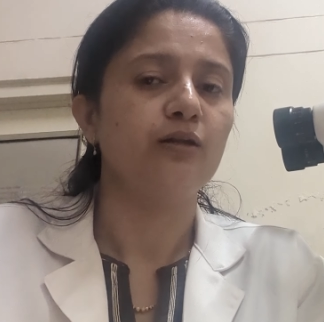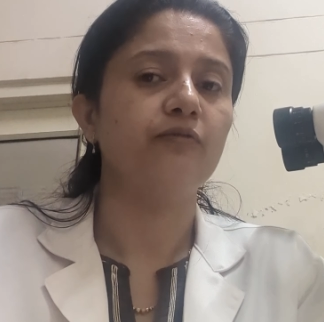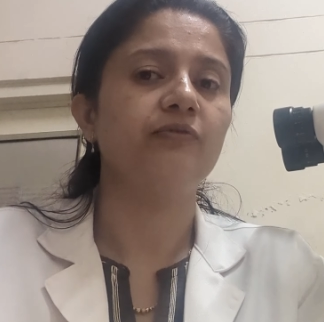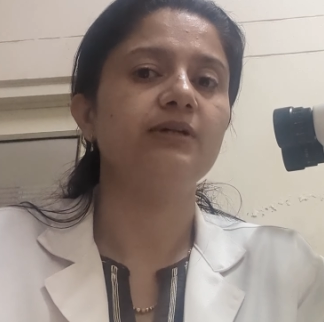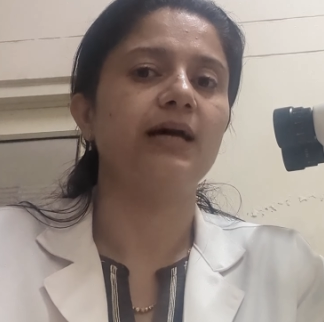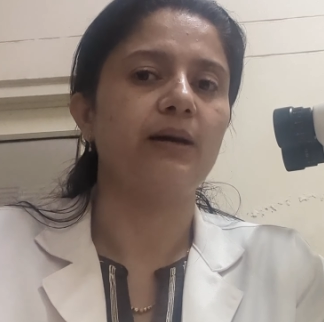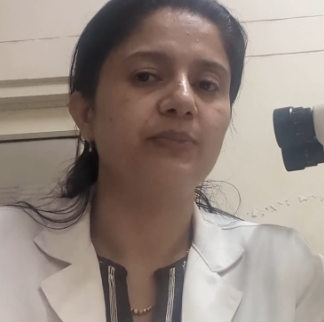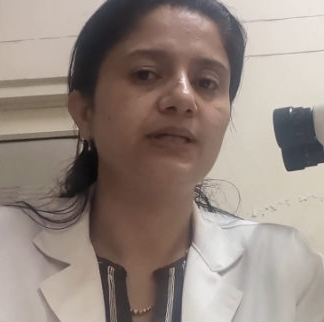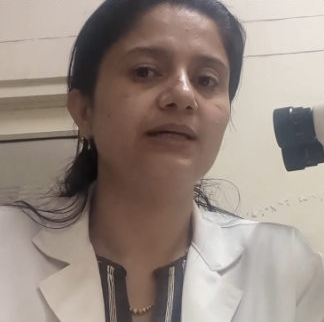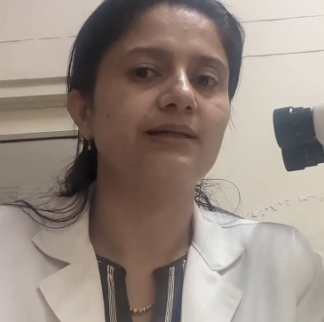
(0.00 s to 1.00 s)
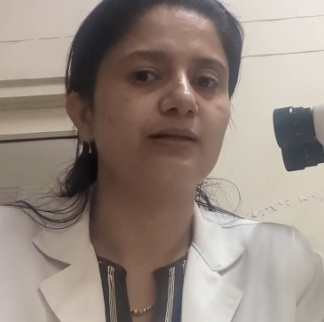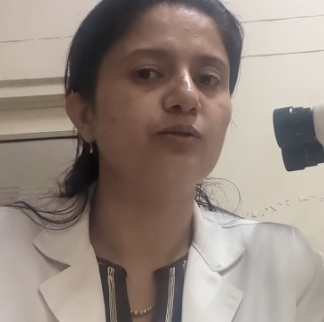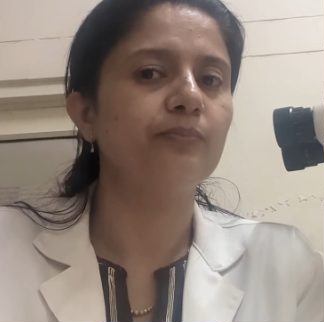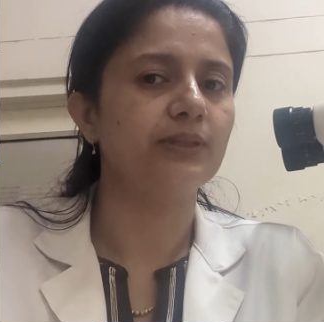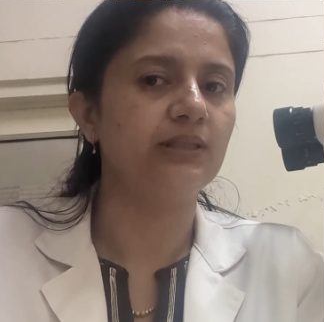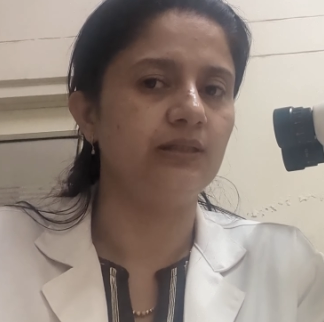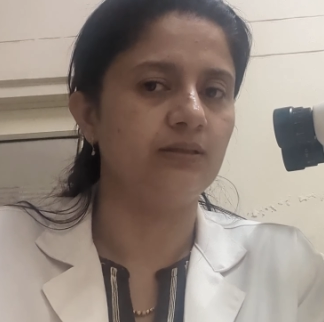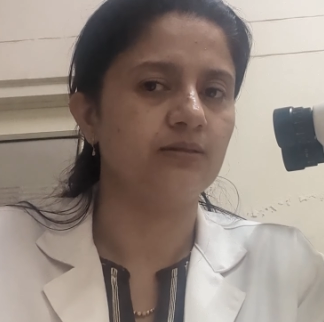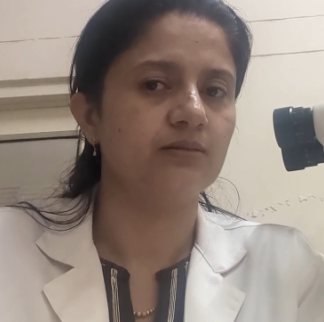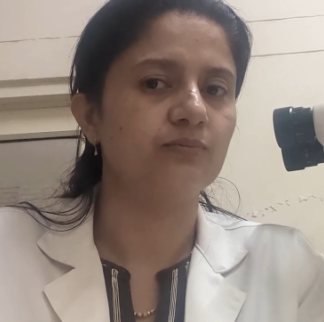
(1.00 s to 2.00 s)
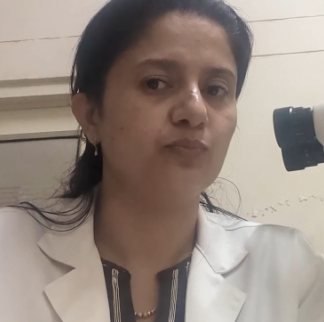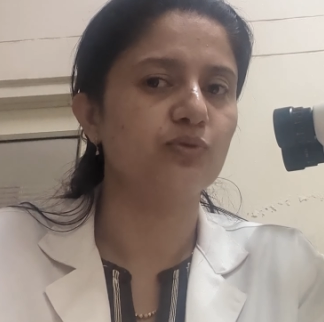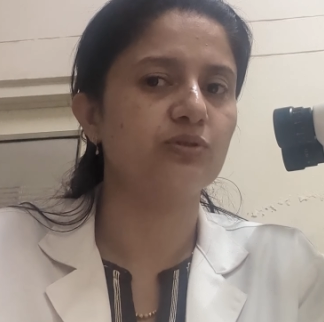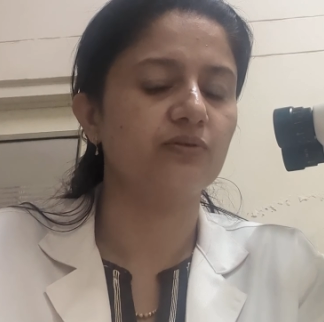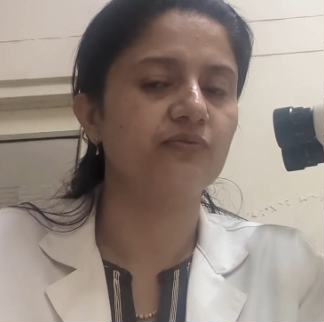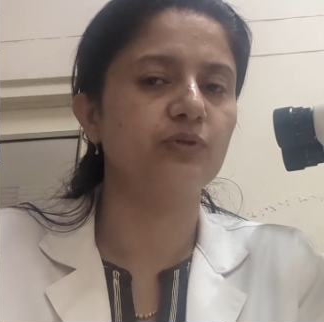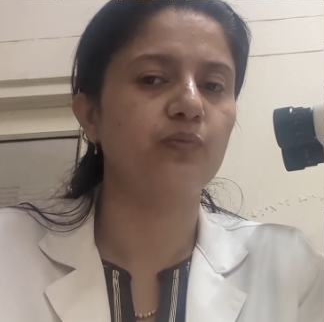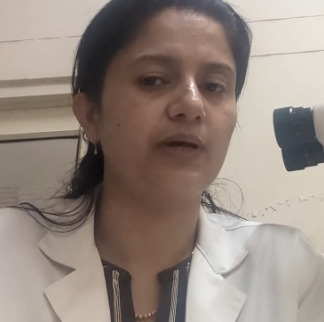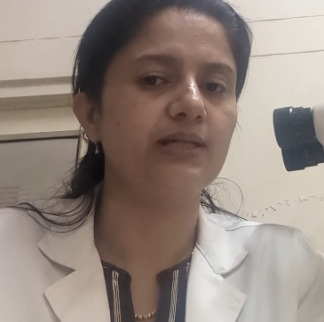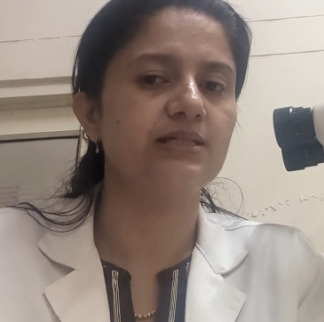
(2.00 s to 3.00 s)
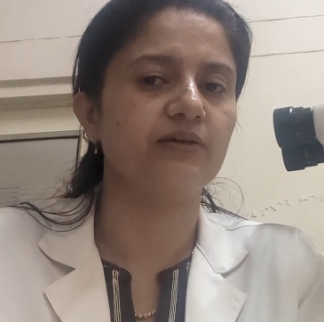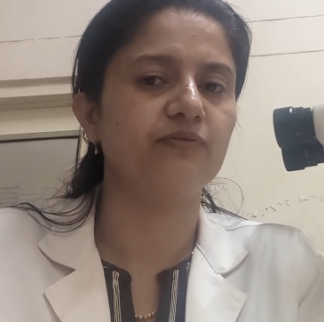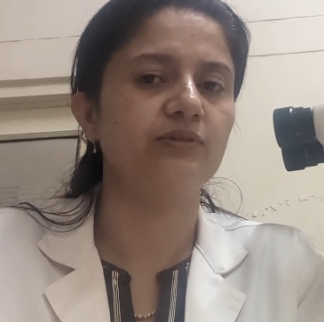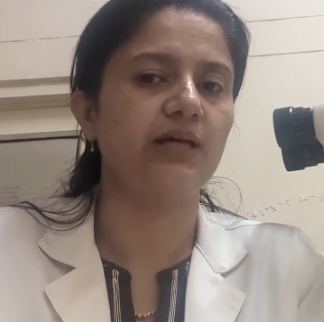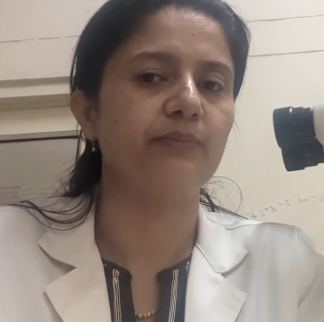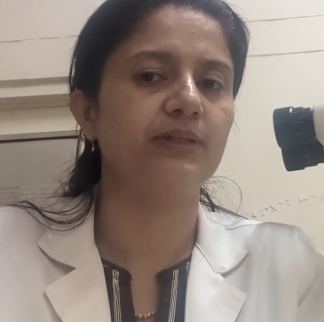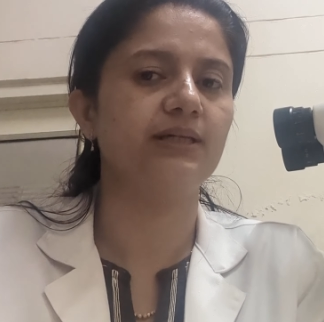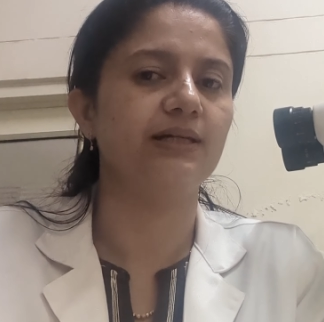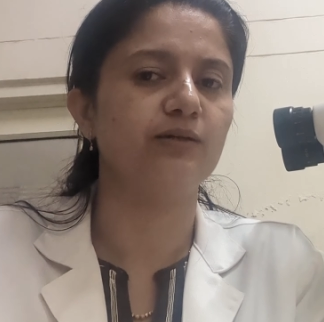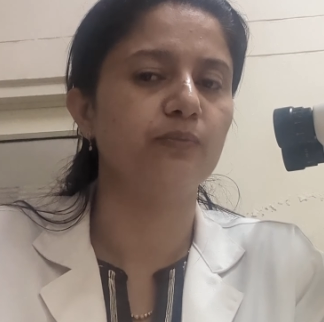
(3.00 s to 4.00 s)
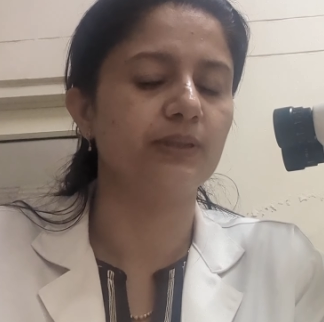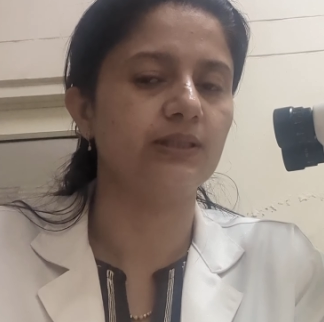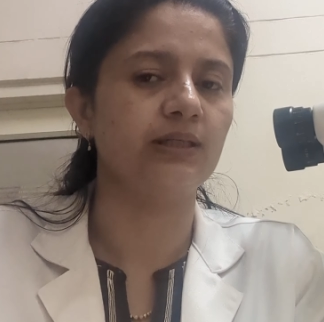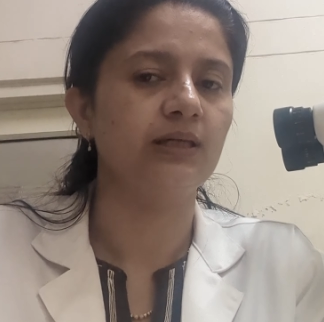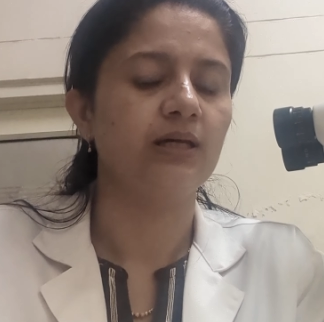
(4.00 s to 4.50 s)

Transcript: Now, for diabetic retinopathy, most of the queries are for diabetic retinopathy.